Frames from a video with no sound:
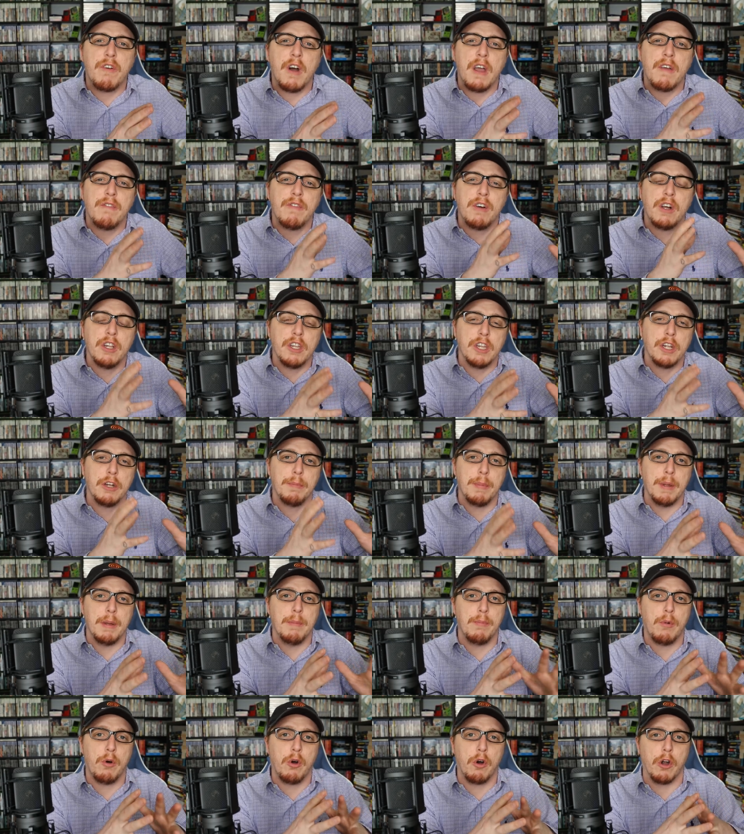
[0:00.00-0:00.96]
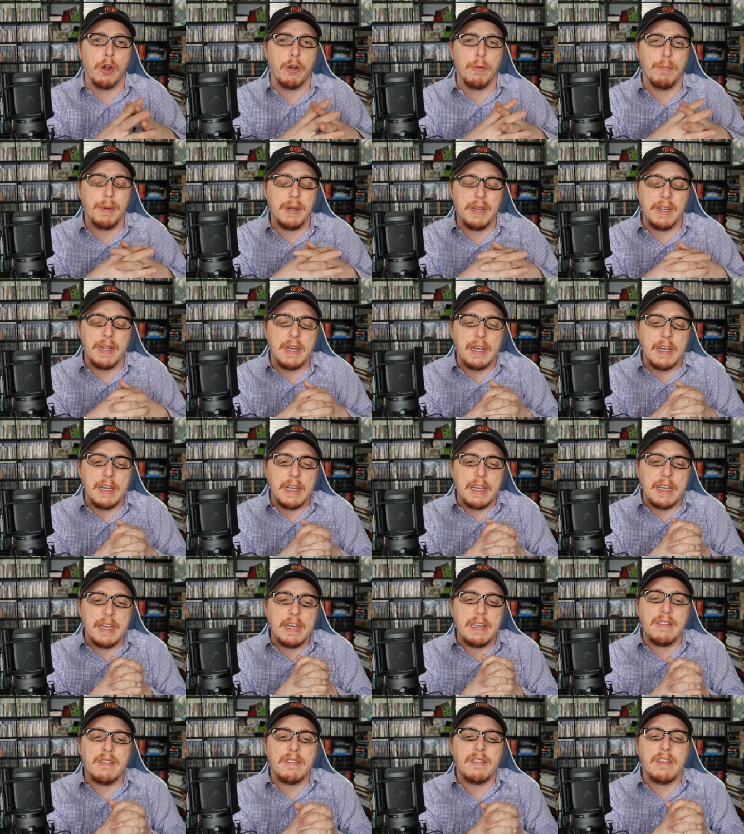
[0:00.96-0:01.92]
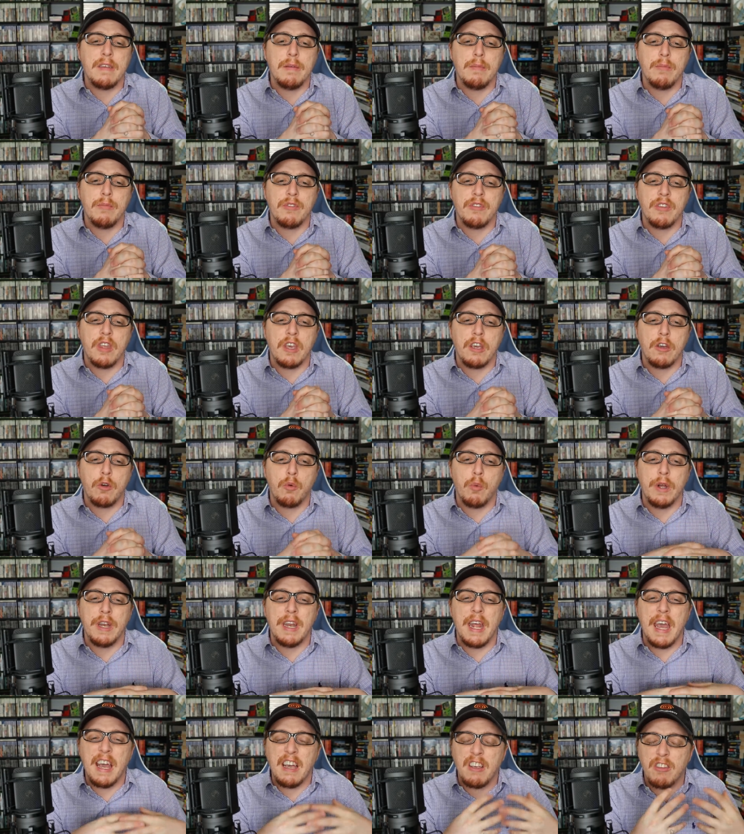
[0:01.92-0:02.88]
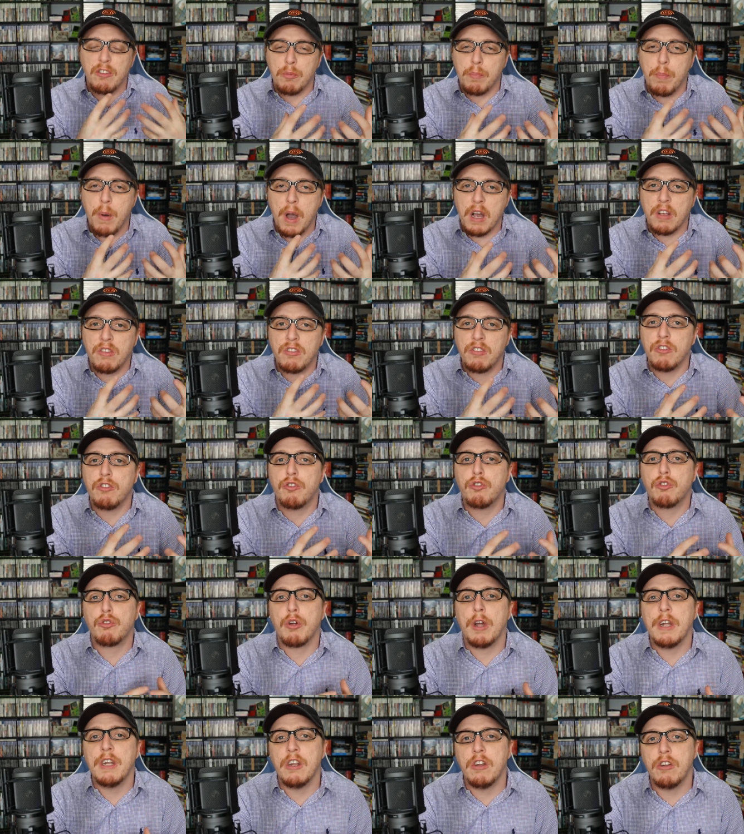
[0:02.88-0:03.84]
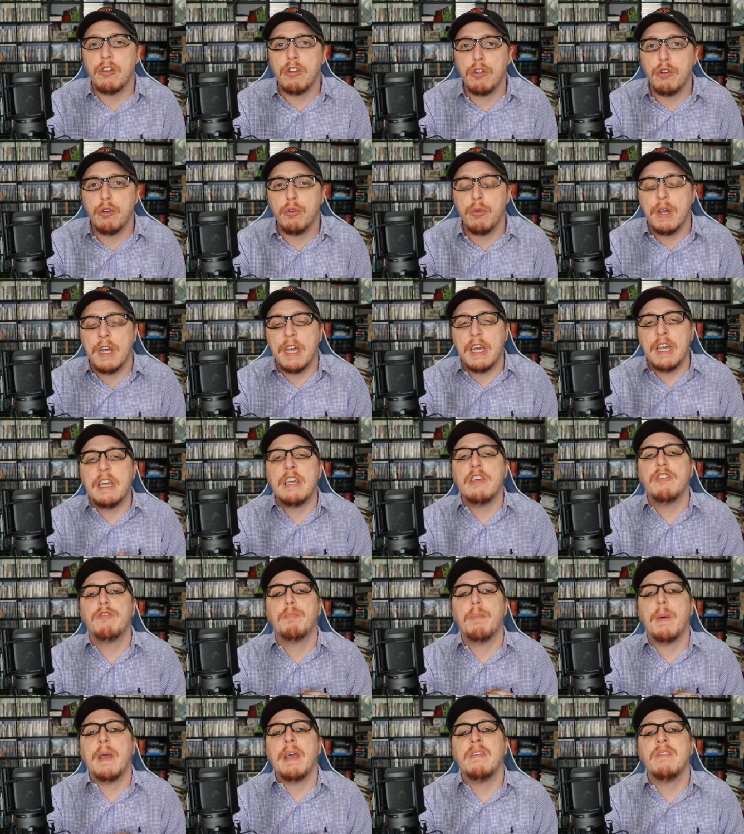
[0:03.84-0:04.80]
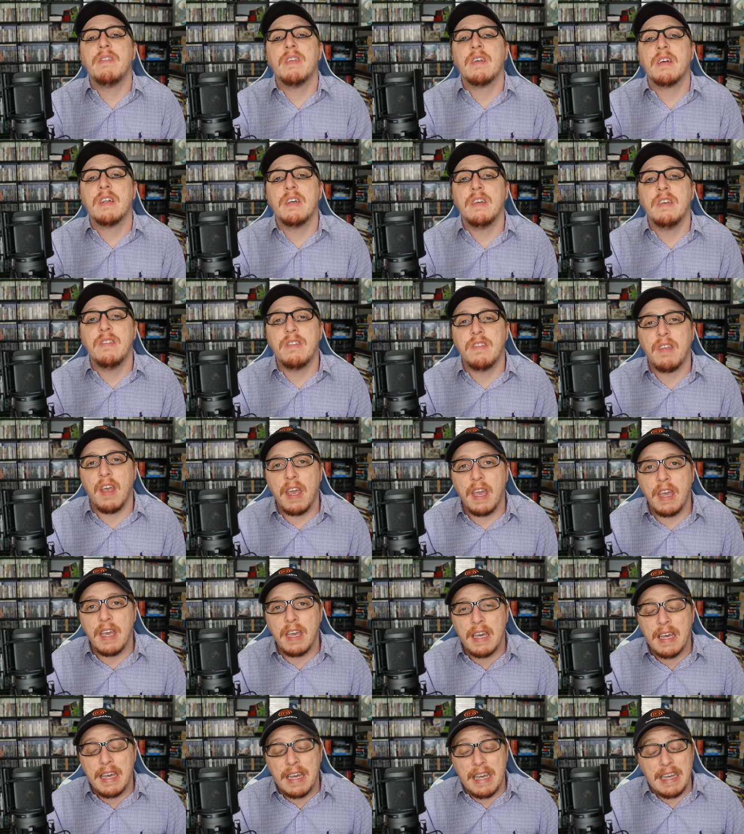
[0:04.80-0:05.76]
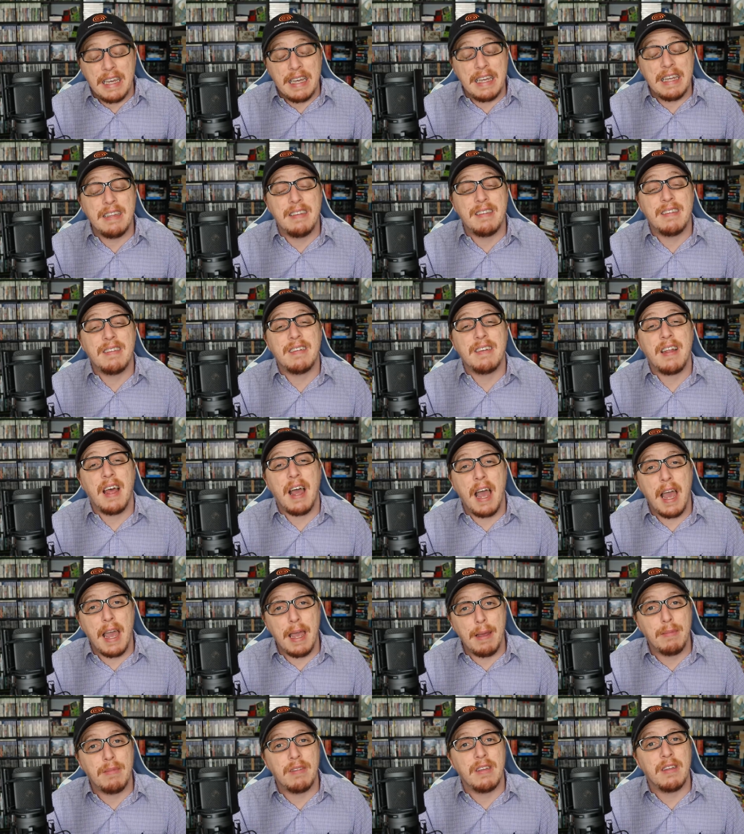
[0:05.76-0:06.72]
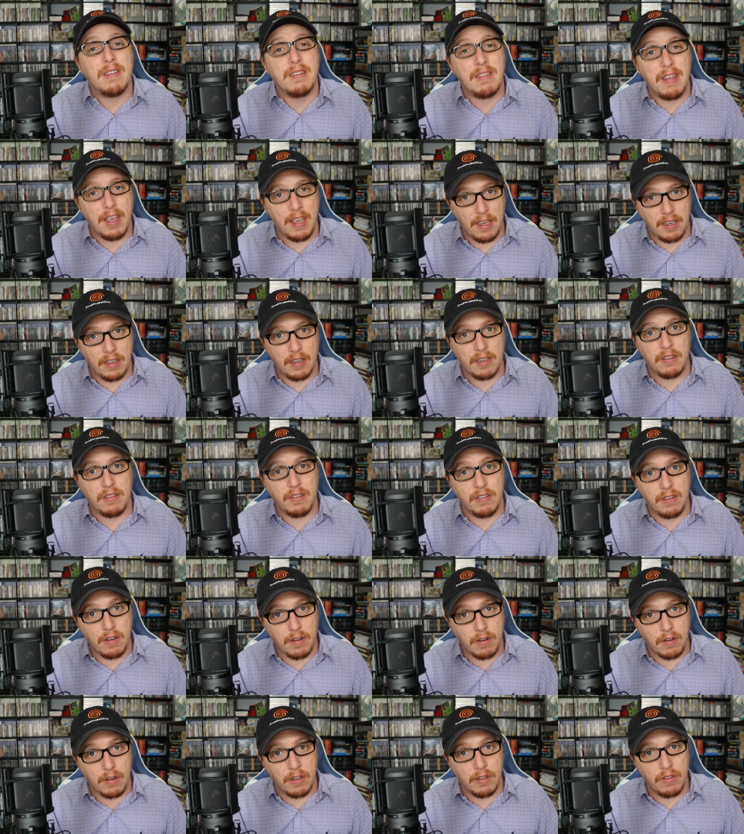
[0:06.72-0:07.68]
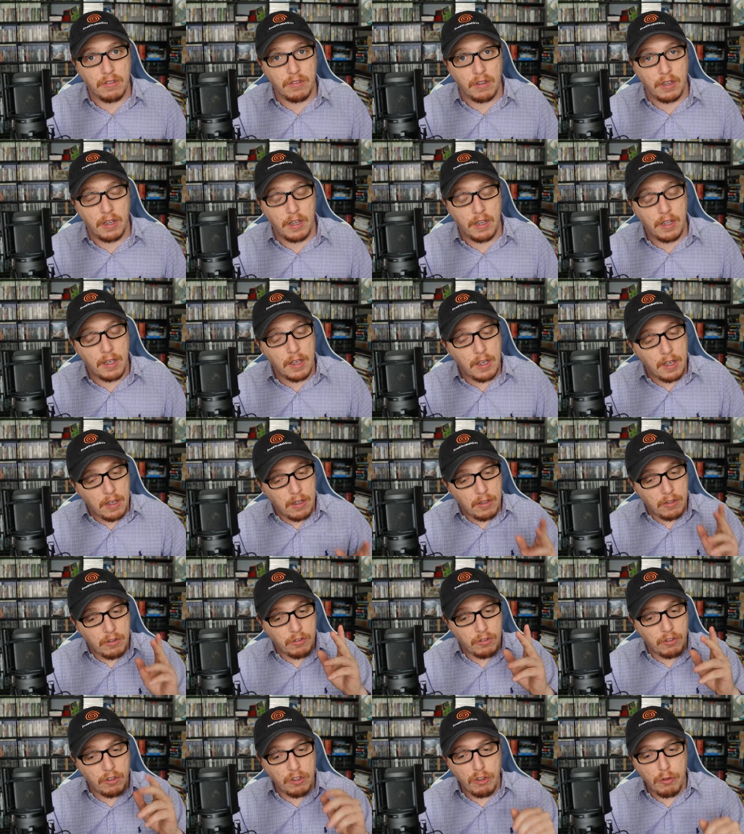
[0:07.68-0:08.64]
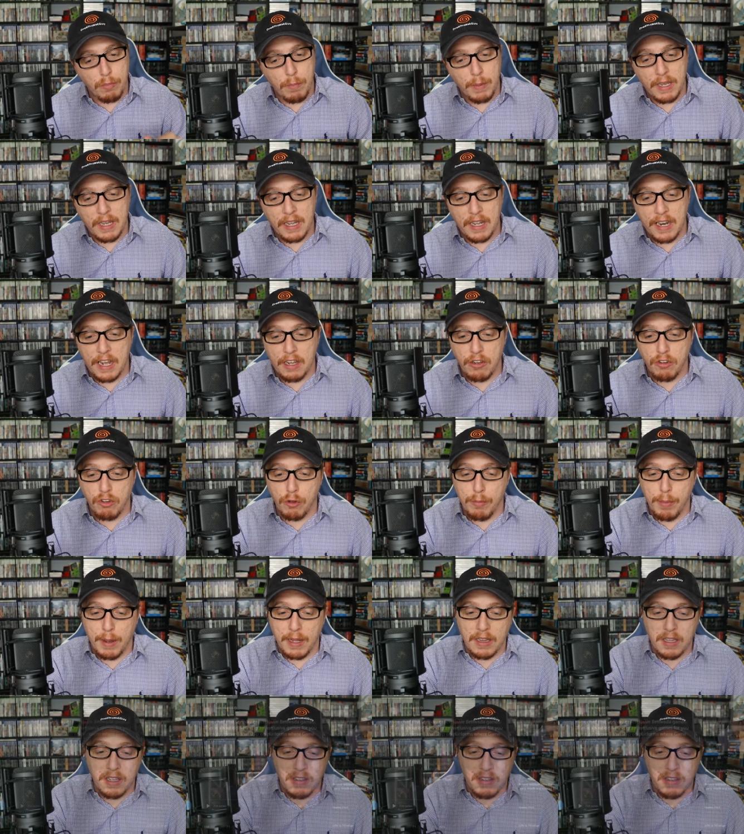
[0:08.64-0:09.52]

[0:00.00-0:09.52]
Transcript: 5 a little bit more. But it seems like what Xbox is trying to do is basically say, it's time to take us seriously. So let's begin actually by